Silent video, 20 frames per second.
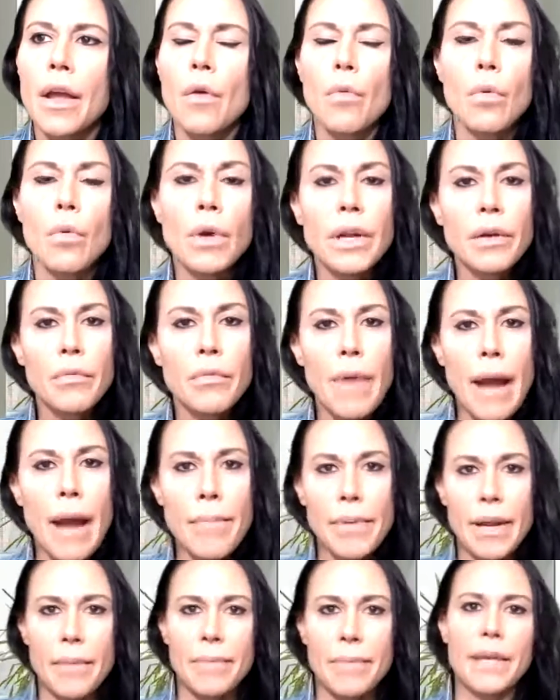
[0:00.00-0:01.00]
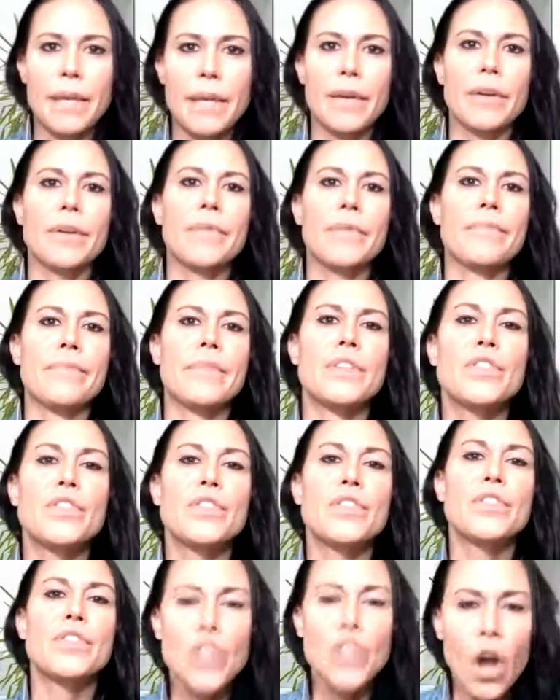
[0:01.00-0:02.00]
we're going to wrap it up here.
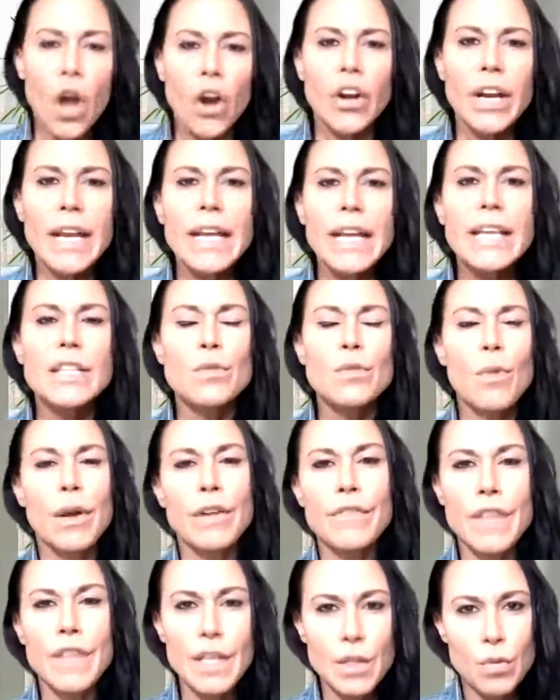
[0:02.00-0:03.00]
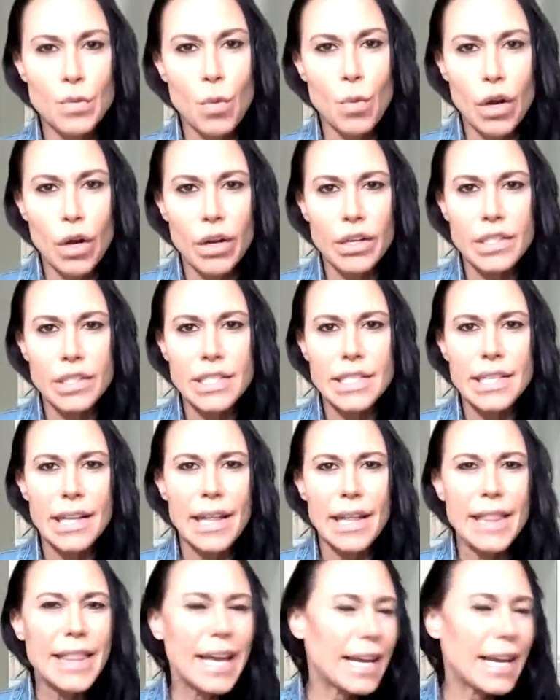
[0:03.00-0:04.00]
Sorry is one of these words
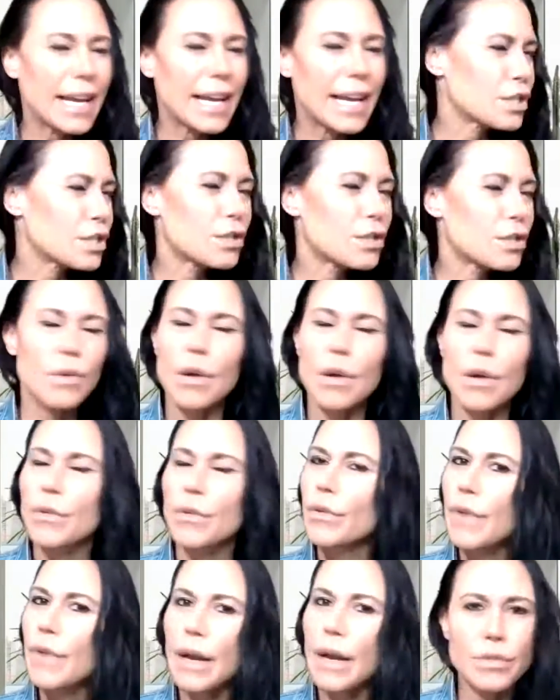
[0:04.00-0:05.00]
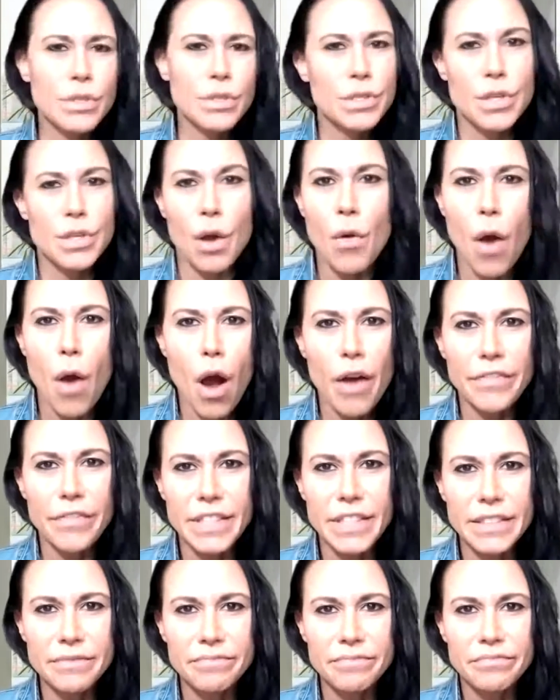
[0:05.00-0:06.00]
that gets thrown around so
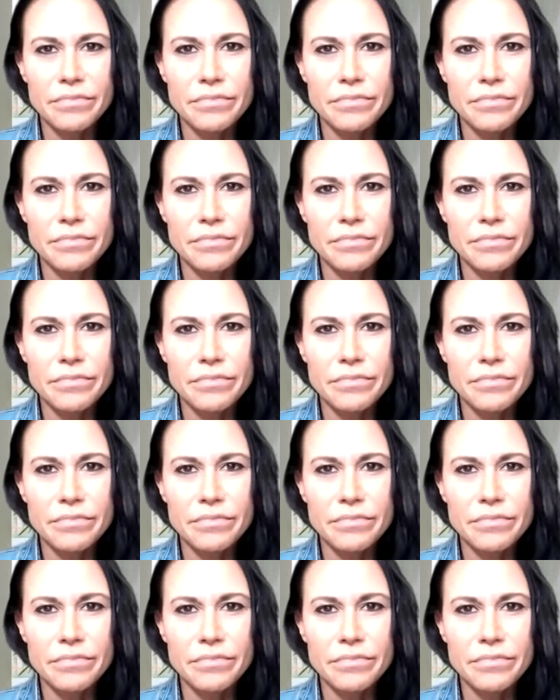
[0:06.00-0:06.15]
often.